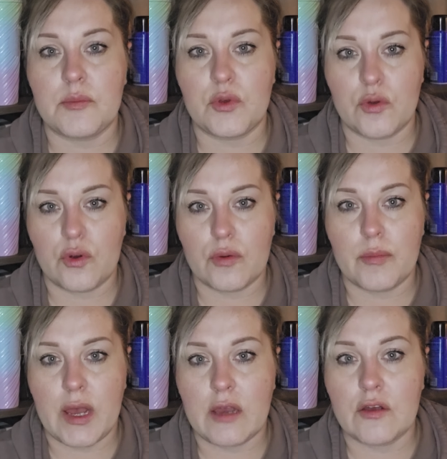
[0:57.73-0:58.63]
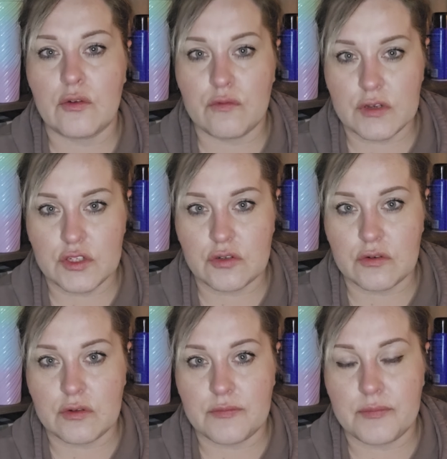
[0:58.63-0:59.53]
your bag
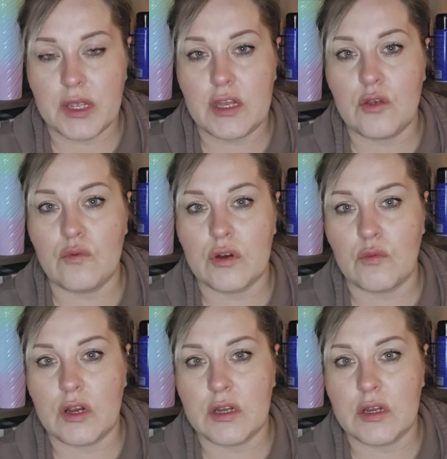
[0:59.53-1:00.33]
original and you wouldn't want to